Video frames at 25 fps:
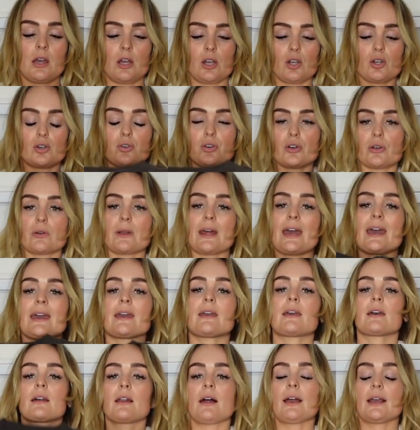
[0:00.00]
crew
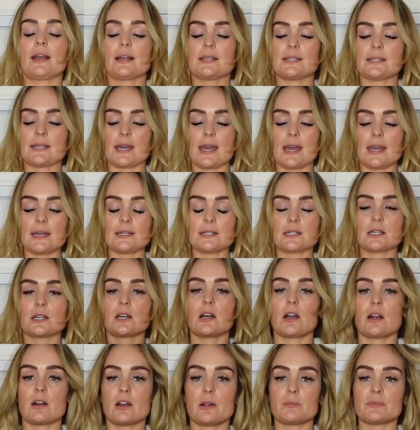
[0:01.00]
neck, like I said,
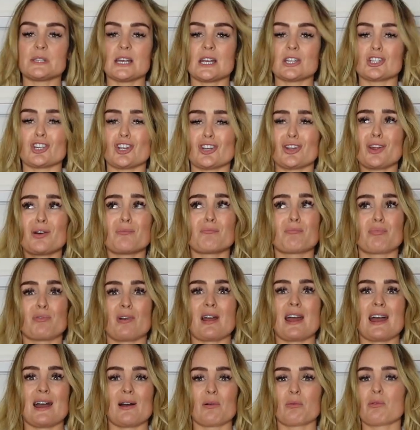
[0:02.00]
current obsession,
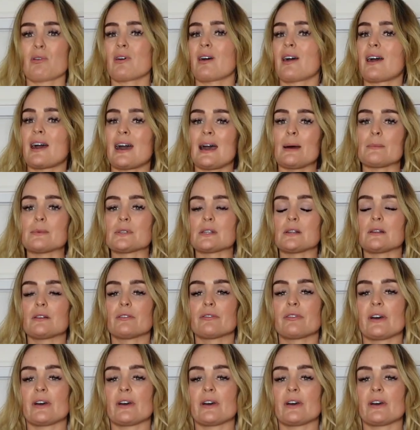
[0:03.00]
brown, absolute